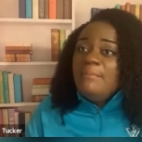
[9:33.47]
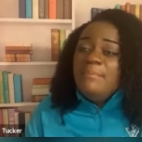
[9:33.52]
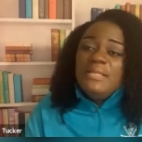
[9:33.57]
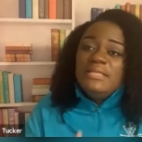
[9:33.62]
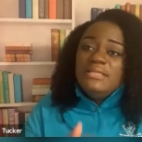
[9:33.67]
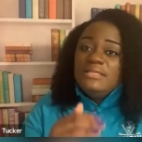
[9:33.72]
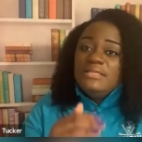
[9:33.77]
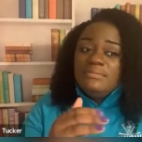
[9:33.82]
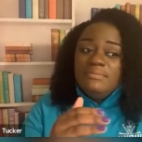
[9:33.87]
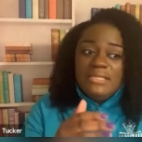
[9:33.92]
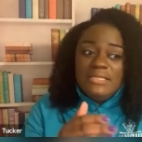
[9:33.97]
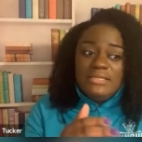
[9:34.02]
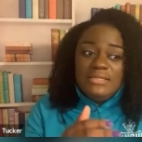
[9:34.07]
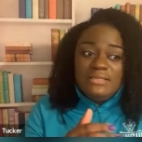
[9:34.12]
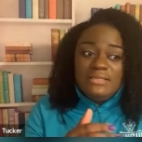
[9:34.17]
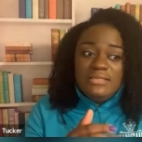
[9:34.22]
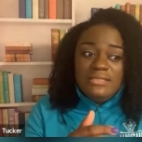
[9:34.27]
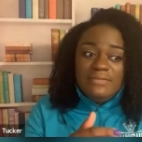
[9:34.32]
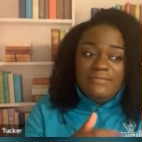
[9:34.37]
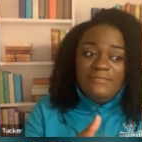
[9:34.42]
but
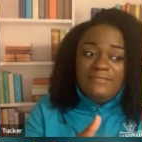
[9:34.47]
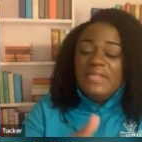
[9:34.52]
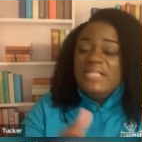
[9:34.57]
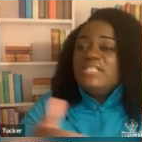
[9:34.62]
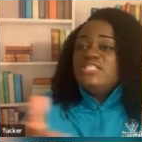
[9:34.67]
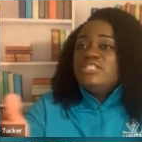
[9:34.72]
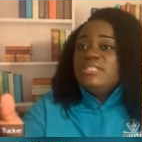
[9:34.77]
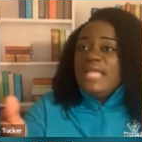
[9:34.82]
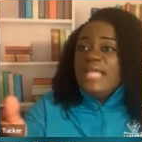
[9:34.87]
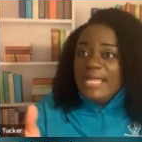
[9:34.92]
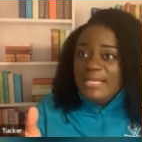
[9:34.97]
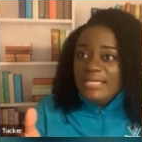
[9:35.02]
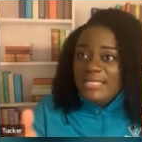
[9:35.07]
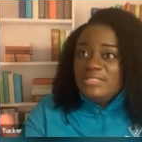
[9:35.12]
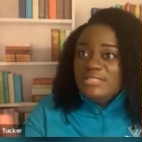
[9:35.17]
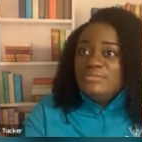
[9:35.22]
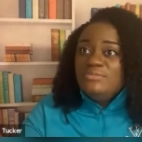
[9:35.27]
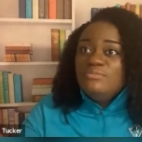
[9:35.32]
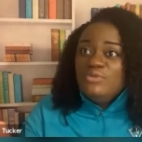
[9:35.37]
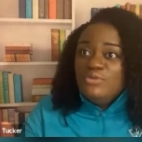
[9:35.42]
the finish line
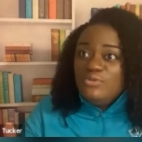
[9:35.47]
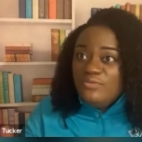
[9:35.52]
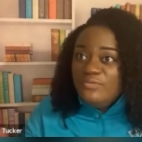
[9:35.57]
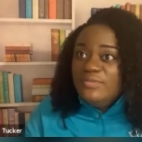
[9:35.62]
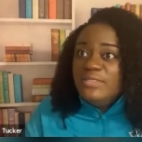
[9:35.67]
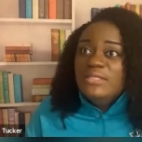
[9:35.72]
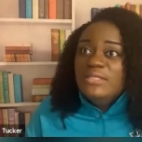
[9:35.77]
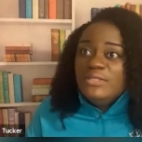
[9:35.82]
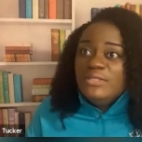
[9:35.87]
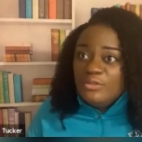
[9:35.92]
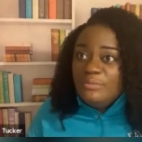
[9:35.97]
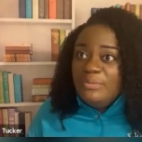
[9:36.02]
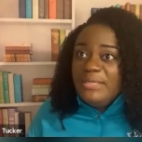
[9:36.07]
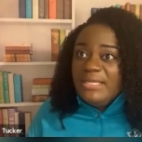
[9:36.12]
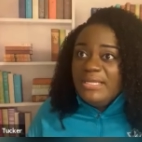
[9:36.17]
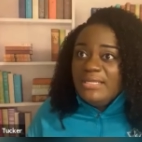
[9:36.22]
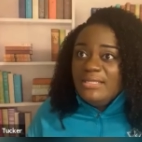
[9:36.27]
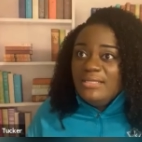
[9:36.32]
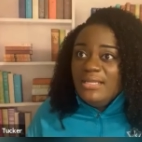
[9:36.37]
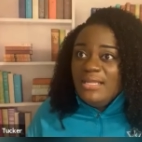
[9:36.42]
has moved a little
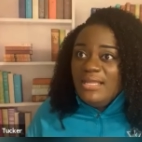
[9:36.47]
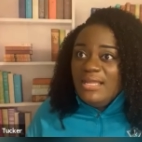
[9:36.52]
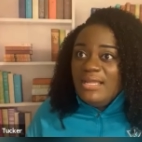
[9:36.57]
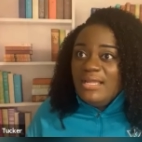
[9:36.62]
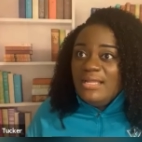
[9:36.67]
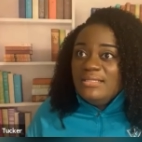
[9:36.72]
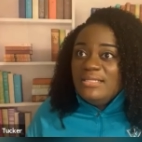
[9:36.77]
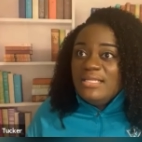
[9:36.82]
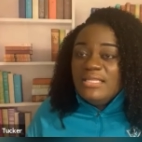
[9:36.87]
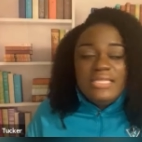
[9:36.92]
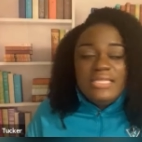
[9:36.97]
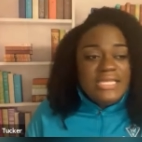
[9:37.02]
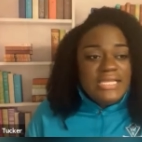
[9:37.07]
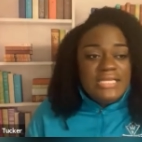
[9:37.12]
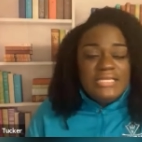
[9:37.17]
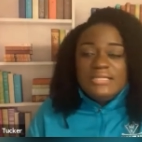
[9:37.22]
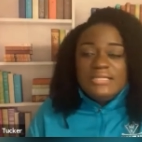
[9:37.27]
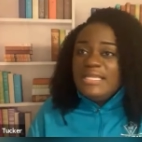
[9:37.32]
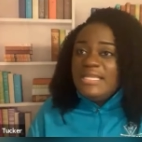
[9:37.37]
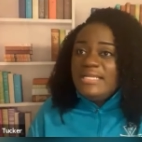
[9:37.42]
bit.
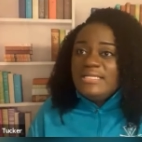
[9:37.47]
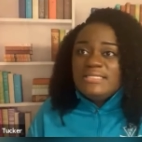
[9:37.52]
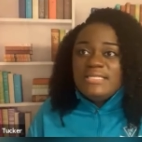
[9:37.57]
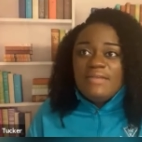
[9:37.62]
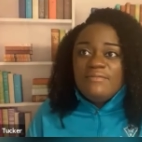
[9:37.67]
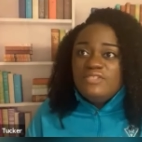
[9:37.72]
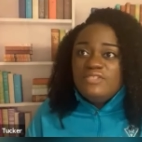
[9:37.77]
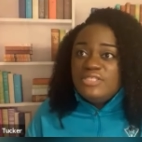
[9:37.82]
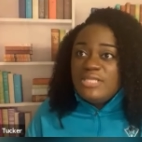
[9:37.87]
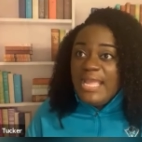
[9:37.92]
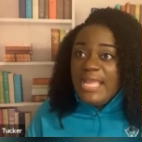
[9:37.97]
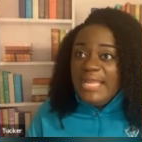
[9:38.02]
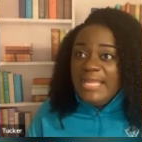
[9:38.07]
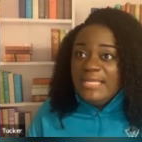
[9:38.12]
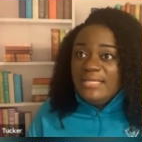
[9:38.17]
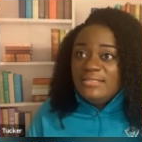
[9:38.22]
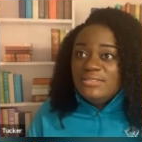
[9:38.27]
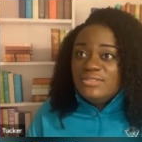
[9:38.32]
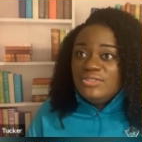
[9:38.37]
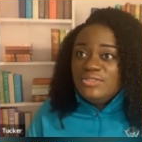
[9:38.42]
Things have
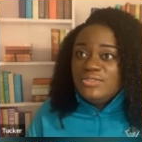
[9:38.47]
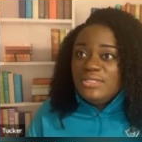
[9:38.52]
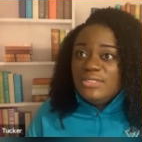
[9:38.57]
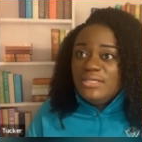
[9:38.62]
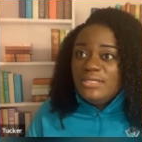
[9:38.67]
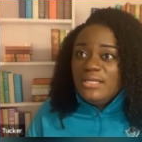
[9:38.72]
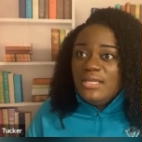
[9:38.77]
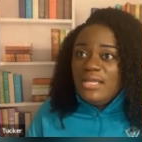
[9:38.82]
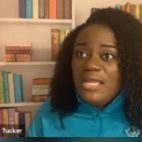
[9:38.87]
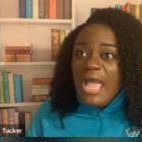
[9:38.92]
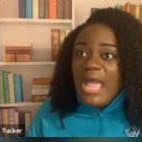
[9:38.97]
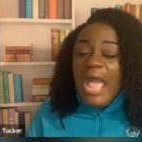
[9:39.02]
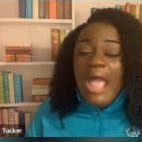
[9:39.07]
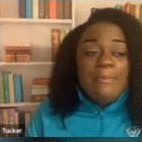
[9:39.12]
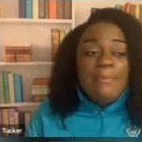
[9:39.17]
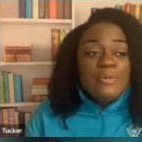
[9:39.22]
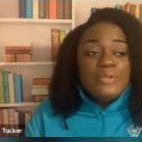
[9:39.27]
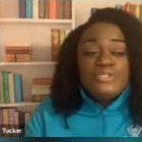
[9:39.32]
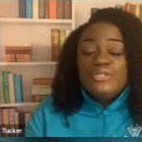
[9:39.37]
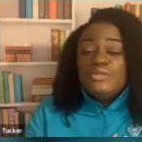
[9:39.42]
changed.
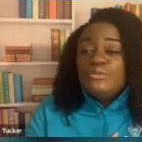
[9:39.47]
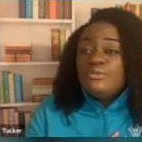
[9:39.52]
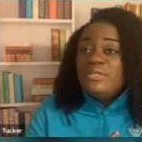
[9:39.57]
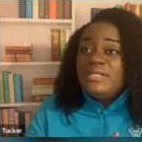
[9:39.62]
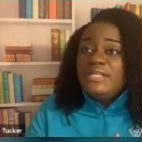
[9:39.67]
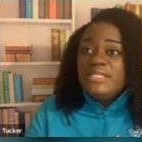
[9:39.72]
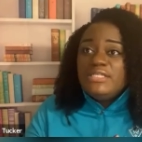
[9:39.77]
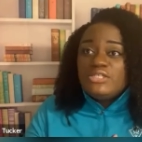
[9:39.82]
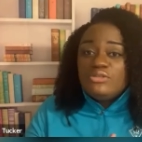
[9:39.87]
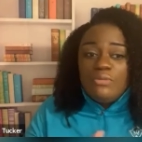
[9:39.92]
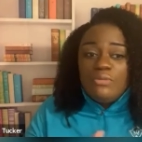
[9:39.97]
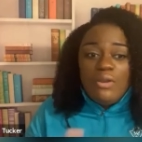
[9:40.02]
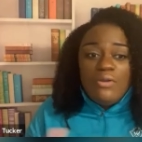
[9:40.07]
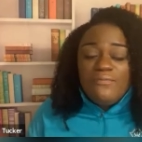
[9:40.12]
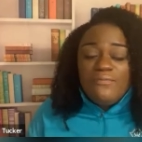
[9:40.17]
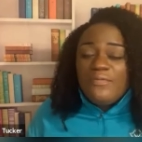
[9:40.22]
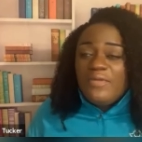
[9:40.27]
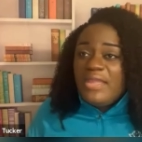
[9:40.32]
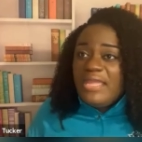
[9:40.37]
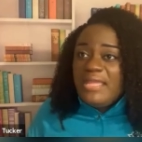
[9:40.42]
Opportunities
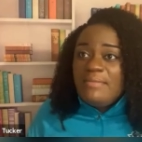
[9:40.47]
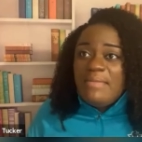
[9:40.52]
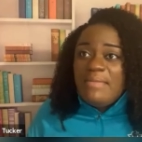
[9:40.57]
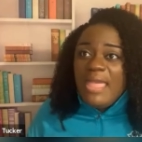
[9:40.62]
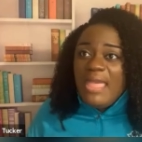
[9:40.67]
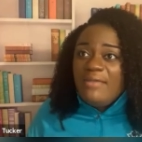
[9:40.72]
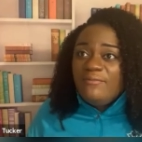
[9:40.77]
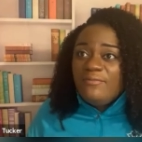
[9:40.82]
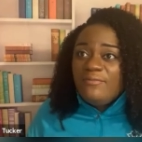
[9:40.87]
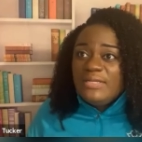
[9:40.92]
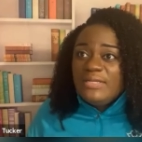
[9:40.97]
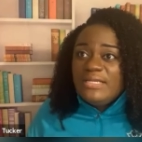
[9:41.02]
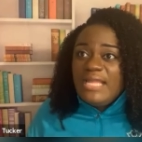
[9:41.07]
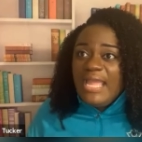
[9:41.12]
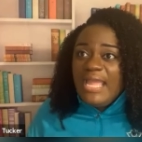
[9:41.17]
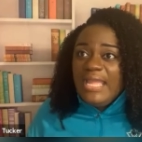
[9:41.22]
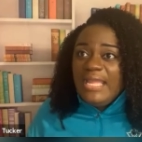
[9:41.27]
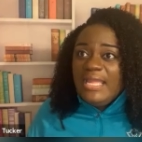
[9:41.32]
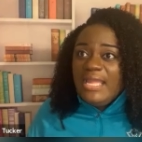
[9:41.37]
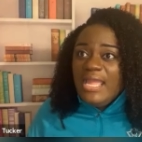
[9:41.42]
grow for him every
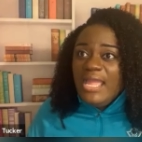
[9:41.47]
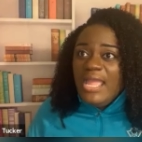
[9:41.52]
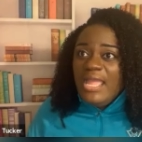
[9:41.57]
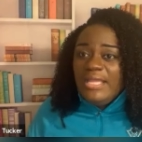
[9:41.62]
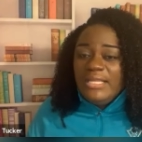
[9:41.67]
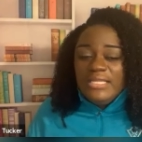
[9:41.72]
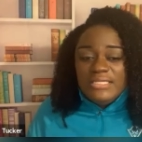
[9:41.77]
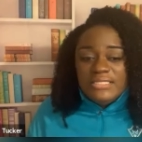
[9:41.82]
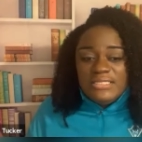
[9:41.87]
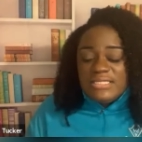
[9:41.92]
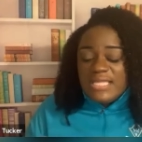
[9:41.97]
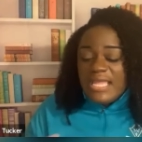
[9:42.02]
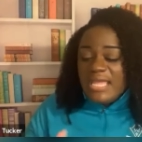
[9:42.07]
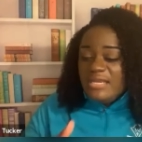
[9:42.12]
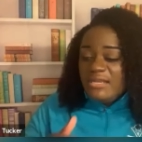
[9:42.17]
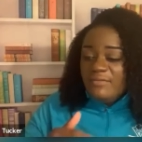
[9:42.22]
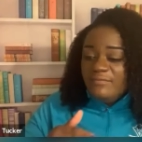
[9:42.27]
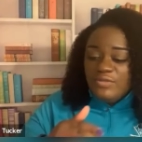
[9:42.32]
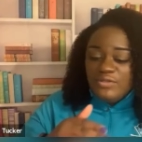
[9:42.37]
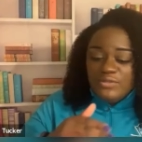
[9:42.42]
day.
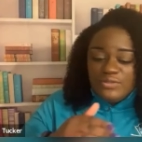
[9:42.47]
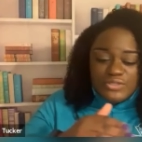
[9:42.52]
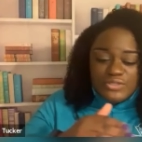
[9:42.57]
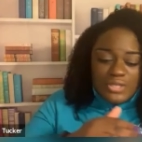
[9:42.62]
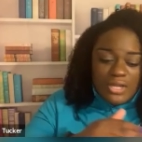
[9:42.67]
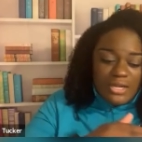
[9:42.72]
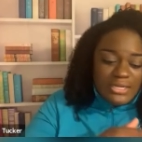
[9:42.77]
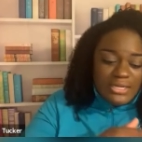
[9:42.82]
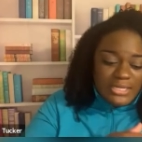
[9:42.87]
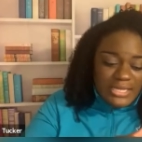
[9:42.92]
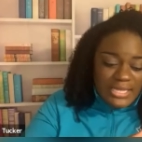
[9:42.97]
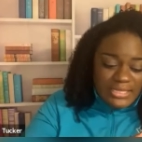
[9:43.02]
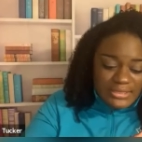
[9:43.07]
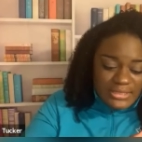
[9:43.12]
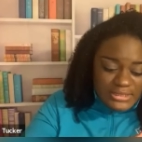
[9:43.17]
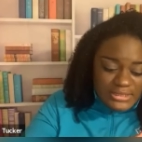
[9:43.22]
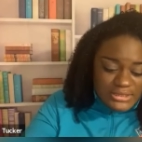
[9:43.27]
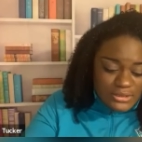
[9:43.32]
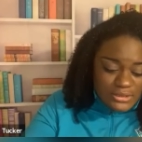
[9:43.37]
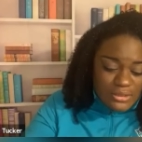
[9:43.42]
Instead of you starting in
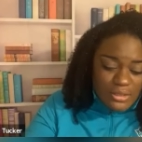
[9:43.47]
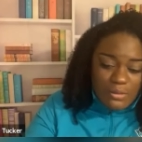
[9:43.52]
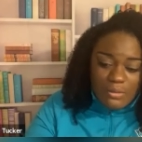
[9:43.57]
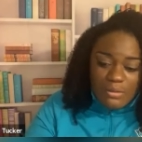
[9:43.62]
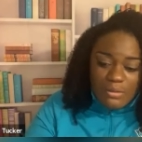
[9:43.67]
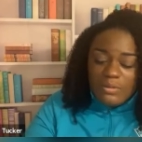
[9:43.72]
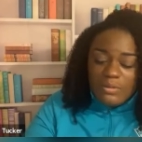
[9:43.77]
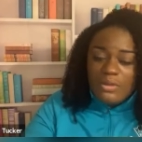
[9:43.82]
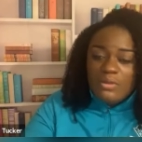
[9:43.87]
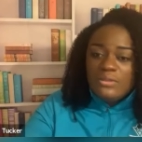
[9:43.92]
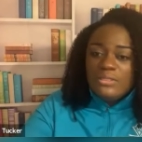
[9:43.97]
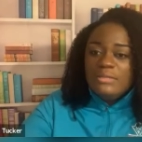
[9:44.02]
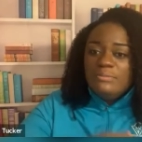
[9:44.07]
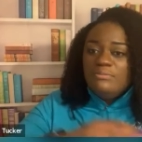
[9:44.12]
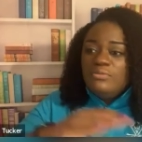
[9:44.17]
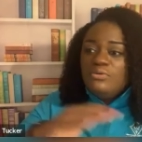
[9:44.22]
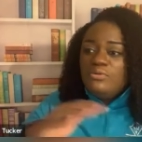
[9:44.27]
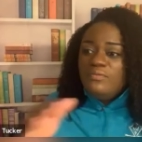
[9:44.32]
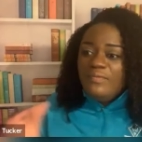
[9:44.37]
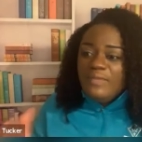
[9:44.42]
this lower role
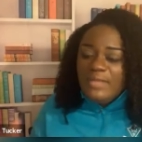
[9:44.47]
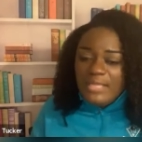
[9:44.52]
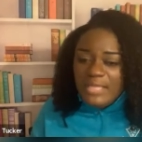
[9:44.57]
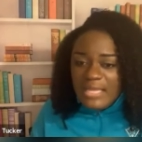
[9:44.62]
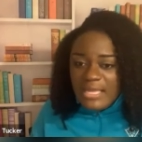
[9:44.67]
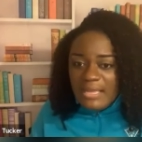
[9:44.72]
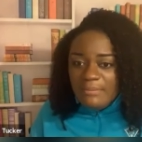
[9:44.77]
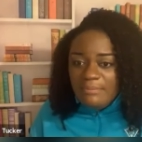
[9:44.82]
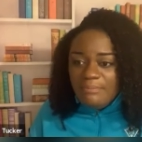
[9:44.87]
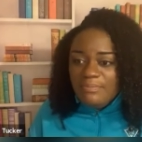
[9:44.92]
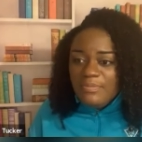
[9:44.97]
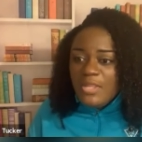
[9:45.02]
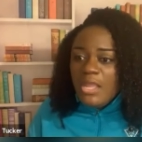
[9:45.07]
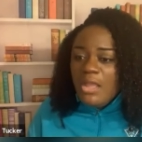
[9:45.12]
and moving up,